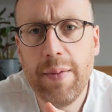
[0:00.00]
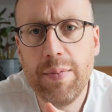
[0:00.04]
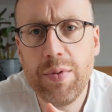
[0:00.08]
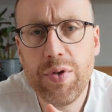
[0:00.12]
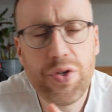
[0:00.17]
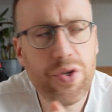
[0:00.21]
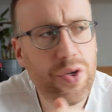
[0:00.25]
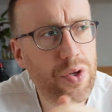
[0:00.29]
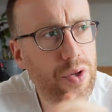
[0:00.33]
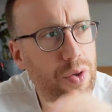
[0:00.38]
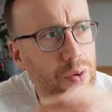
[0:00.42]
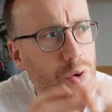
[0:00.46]

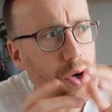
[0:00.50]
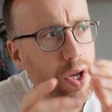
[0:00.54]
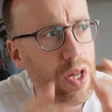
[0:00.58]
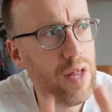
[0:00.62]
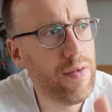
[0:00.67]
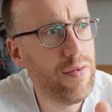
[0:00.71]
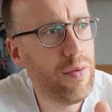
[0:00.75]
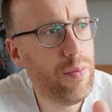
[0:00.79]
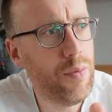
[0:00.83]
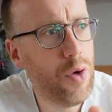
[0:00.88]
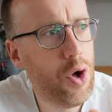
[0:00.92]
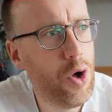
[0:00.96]
So I've got them
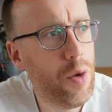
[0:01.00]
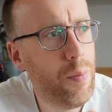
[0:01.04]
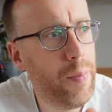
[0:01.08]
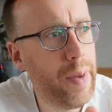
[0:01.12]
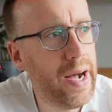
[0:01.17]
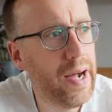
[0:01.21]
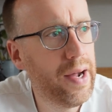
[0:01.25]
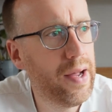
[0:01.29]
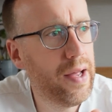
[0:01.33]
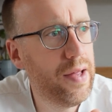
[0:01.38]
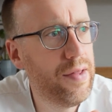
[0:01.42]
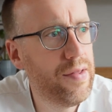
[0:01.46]
from Home
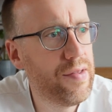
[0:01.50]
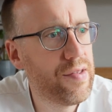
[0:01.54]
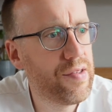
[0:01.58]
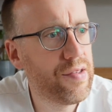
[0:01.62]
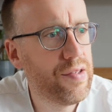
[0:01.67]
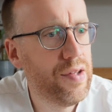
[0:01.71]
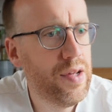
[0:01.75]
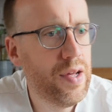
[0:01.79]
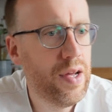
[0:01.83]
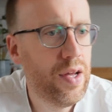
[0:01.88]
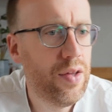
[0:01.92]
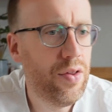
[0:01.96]
Bargains.
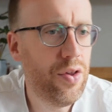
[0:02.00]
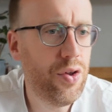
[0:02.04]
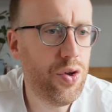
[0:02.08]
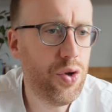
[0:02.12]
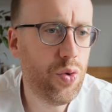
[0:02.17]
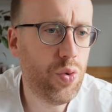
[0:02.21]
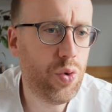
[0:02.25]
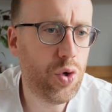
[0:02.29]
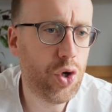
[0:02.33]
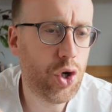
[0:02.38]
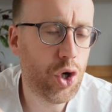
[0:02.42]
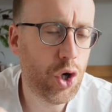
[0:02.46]
They
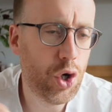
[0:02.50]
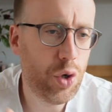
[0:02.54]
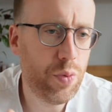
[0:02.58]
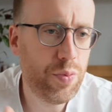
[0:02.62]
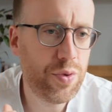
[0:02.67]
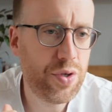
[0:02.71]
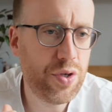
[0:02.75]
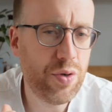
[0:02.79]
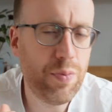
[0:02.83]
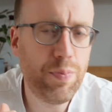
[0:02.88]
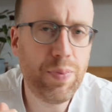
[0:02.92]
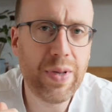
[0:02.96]
do
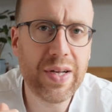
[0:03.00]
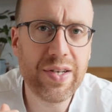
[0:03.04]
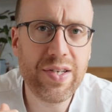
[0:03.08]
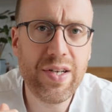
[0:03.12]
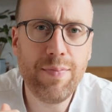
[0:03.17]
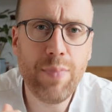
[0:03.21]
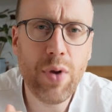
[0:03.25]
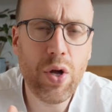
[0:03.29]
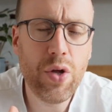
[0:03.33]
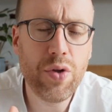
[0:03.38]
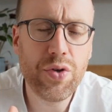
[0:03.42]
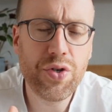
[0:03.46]
cups,
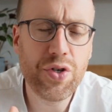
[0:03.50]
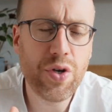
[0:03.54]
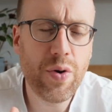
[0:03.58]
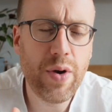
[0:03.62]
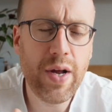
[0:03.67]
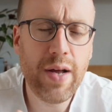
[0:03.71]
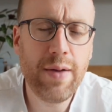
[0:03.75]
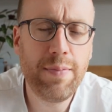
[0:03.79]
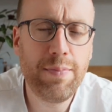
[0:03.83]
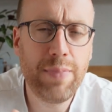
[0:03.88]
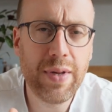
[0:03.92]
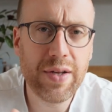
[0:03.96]
plastic
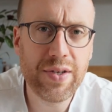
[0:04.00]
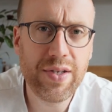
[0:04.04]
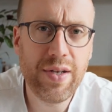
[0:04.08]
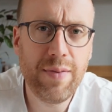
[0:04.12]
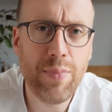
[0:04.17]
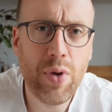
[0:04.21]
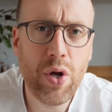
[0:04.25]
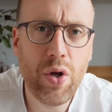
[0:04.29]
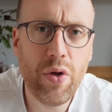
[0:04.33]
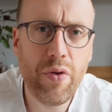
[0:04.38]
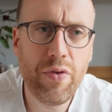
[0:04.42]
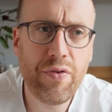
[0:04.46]

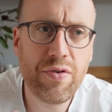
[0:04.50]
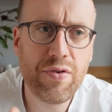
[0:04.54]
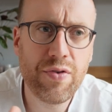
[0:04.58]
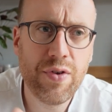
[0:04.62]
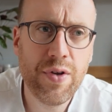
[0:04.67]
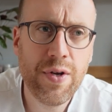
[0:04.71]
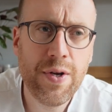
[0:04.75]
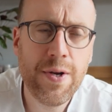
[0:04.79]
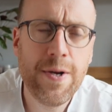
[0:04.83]
bottles.